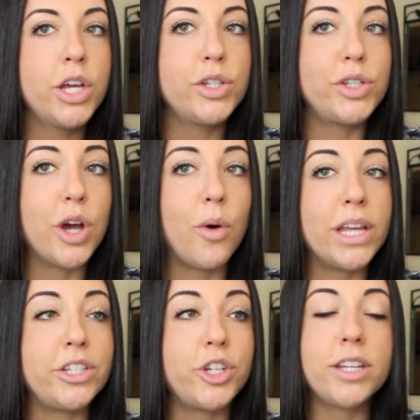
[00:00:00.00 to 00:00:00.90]
So
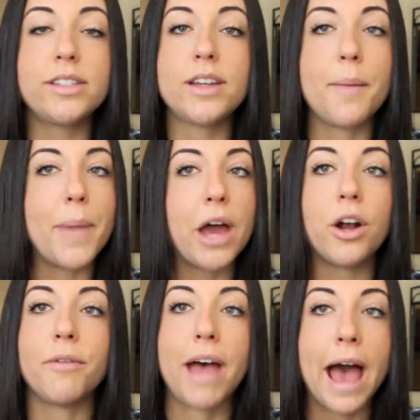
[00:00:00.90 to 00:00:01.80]
it's just a
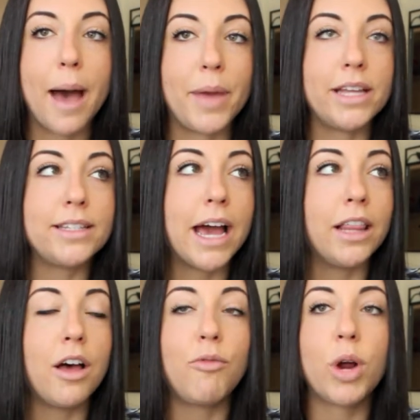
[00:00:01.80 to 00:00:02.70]
matter of habit. I
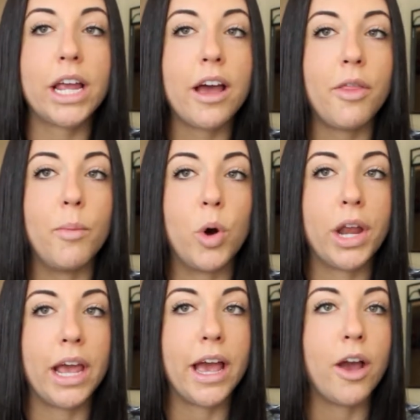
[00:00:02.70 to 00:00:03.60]
love working out in the morning.